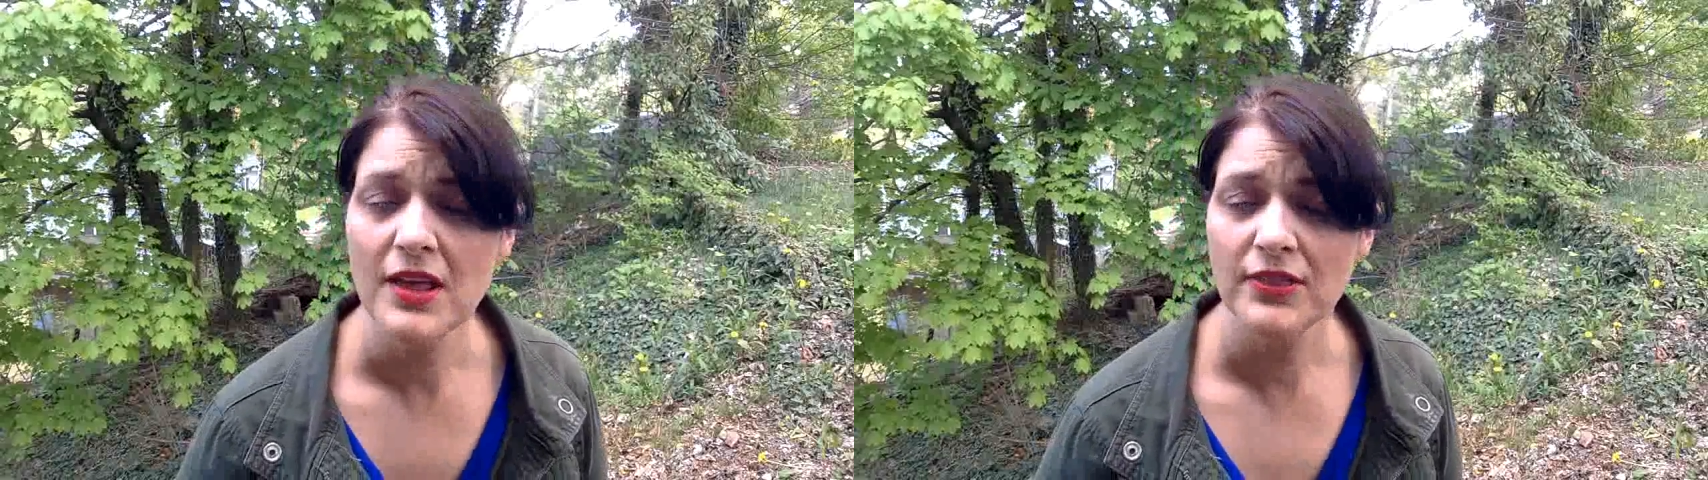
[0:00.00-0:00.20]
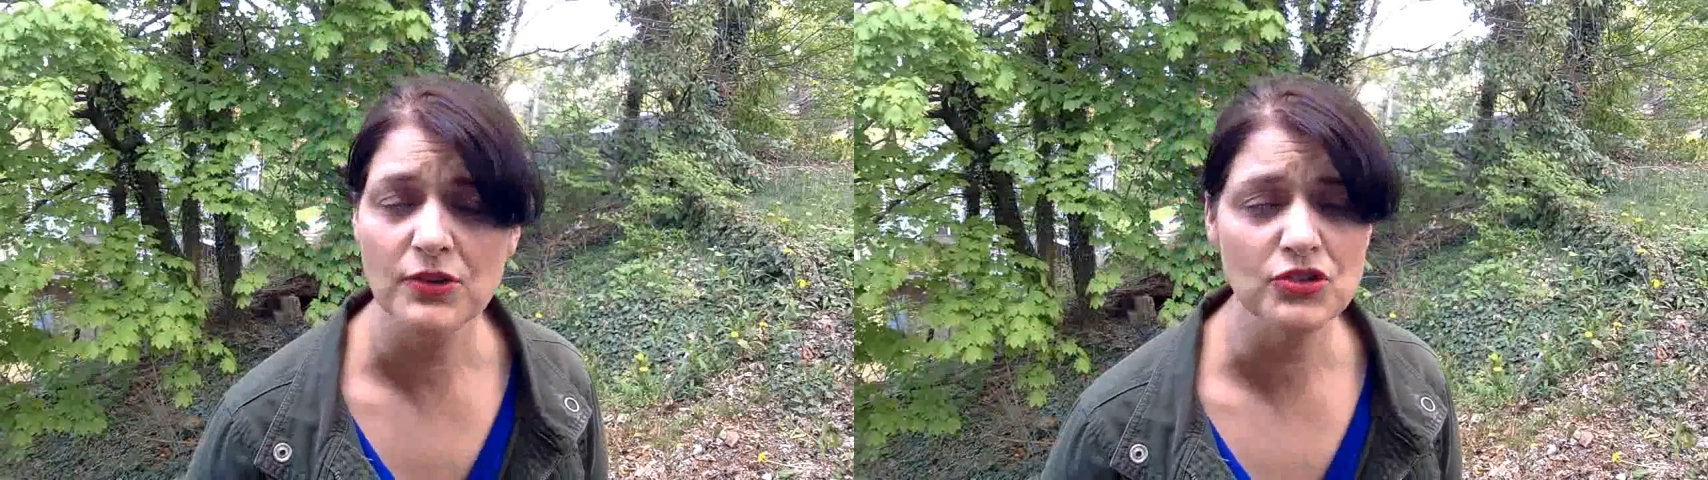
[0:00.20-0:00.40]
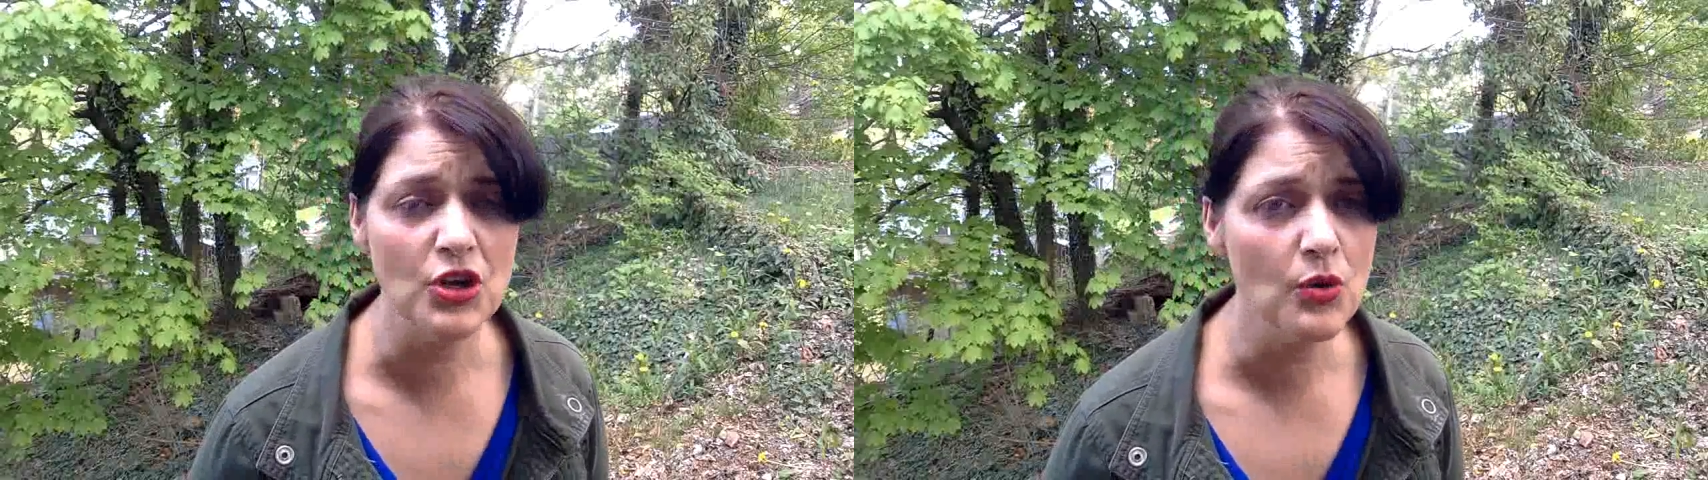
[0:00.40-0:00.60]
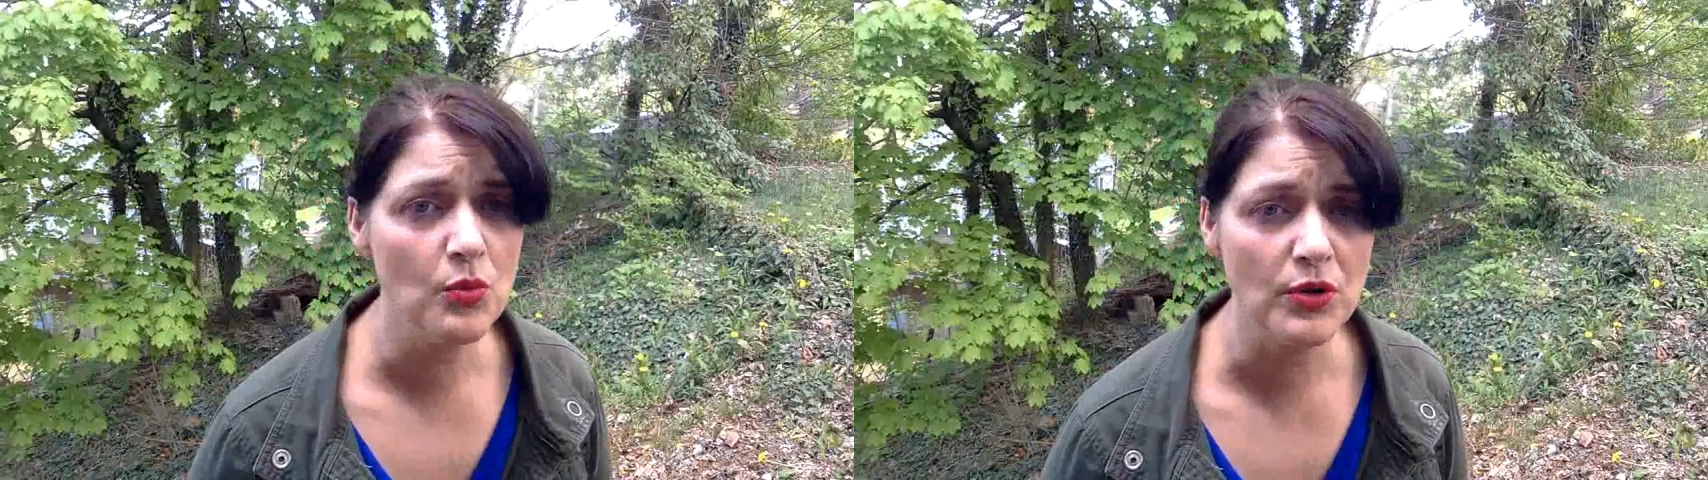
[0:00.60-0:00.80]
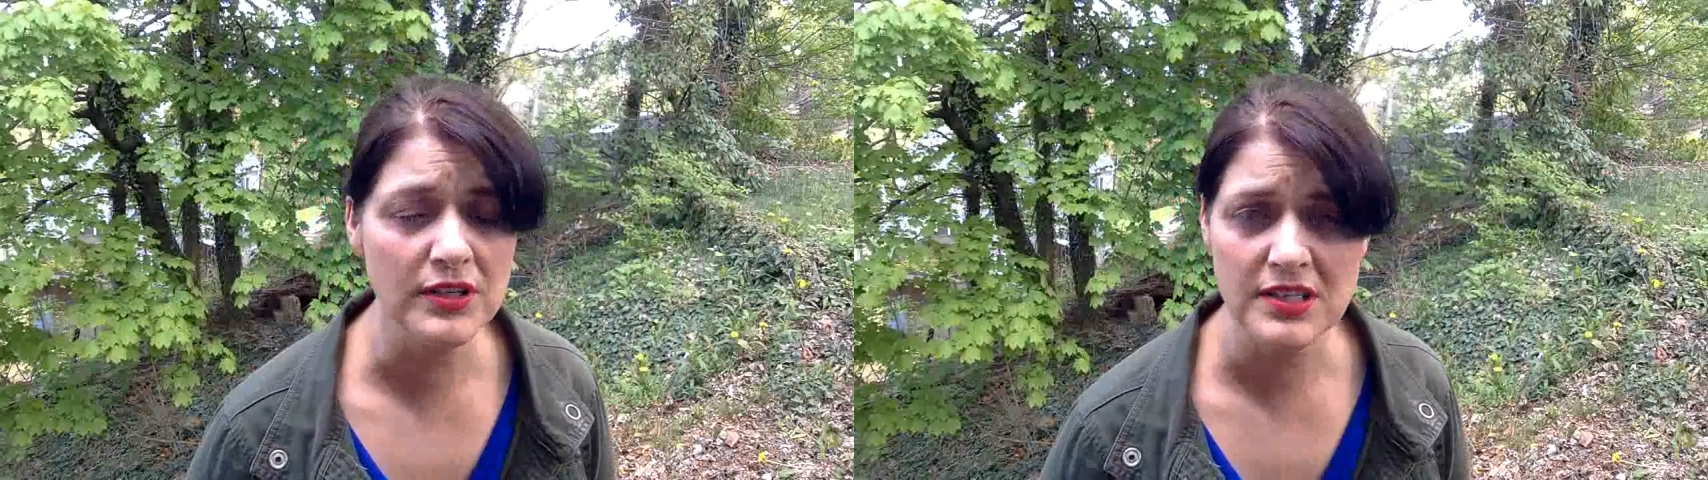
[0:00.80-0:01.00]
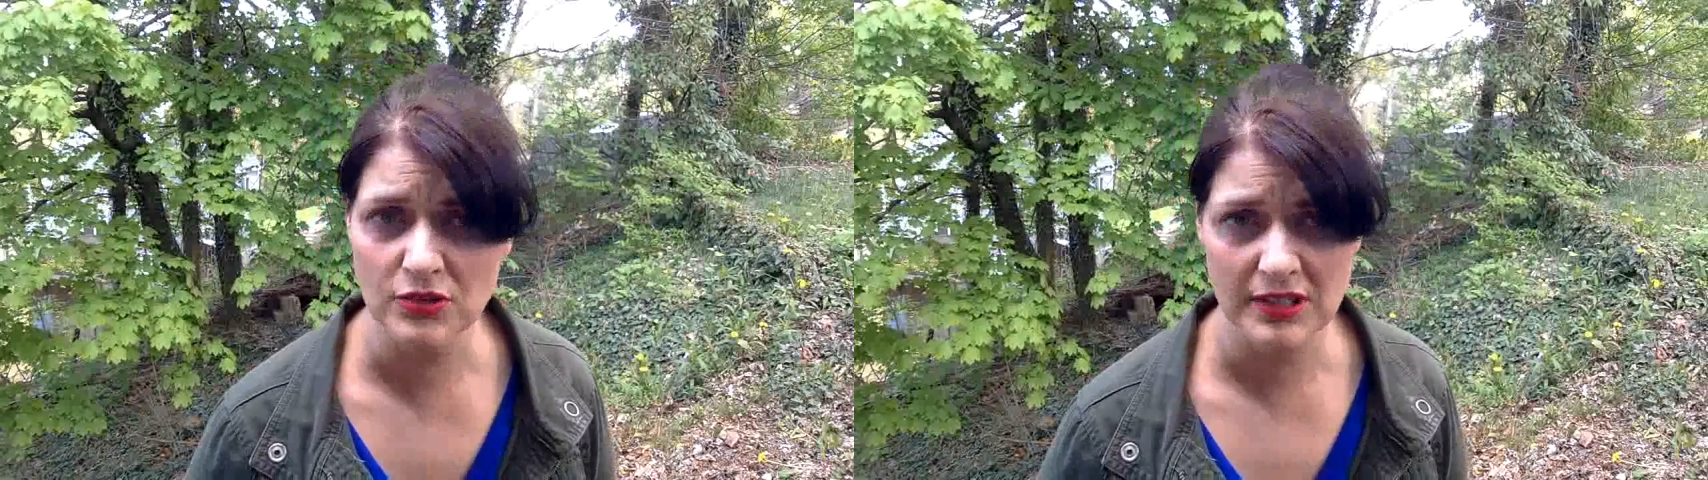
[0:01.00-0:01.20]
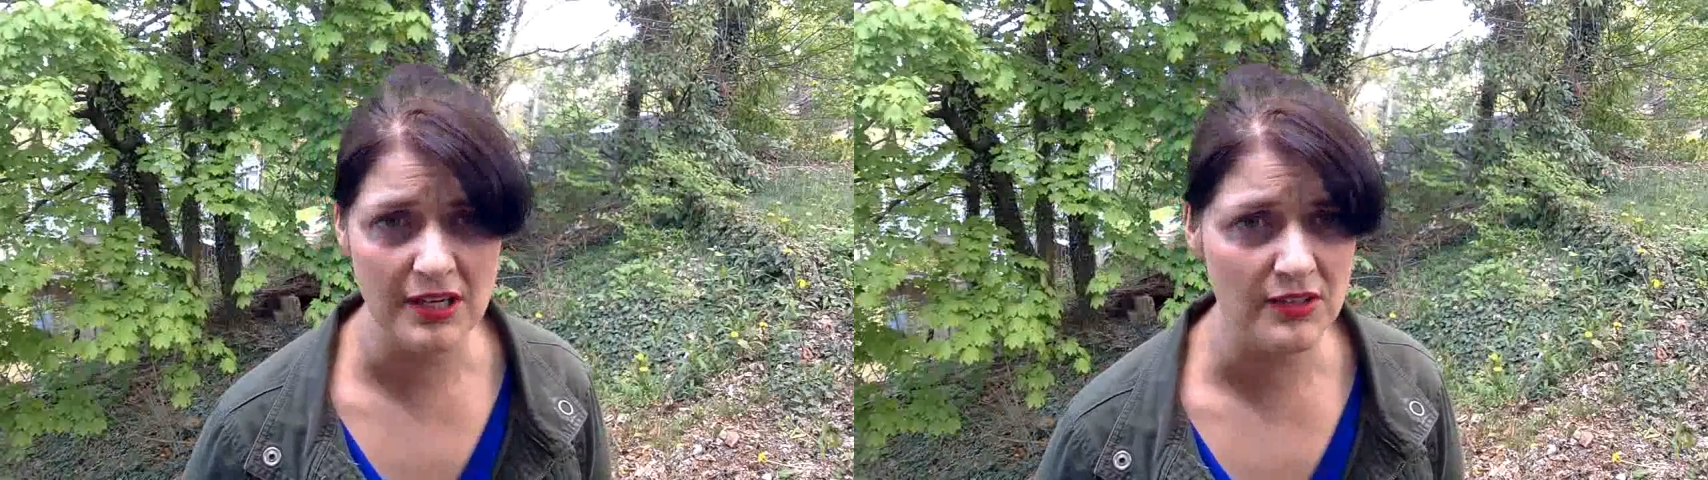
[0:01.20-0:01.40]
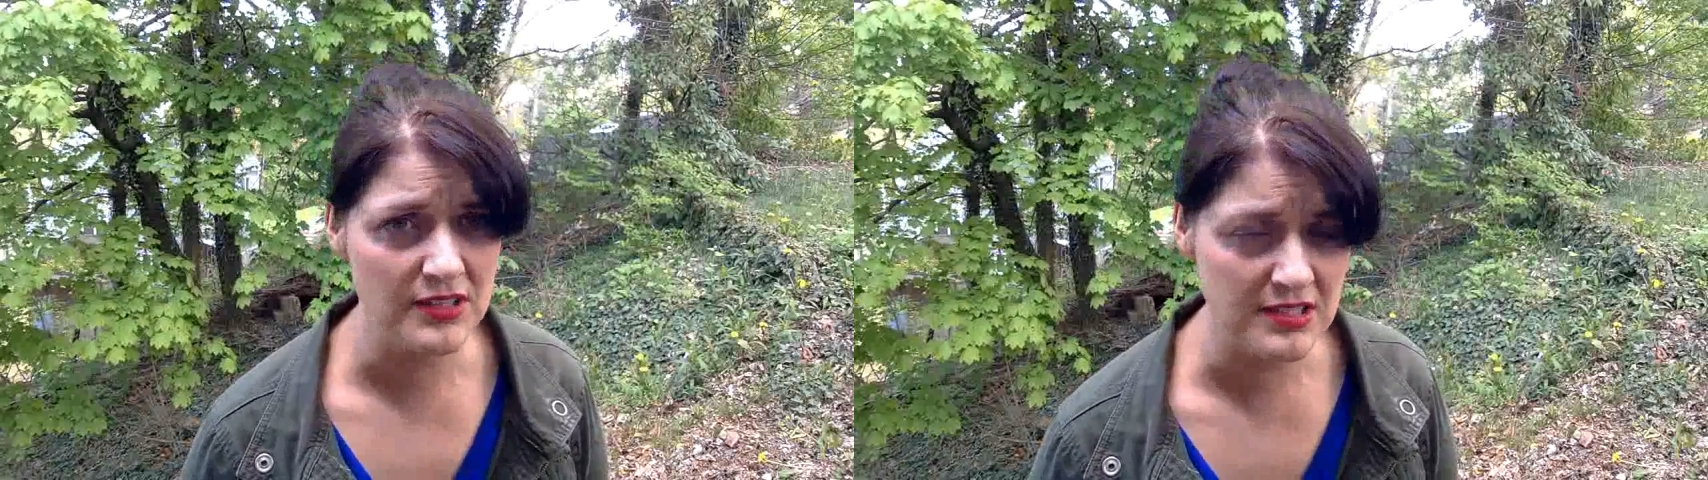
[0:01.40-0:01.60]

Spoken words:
There's no warranties or guarantees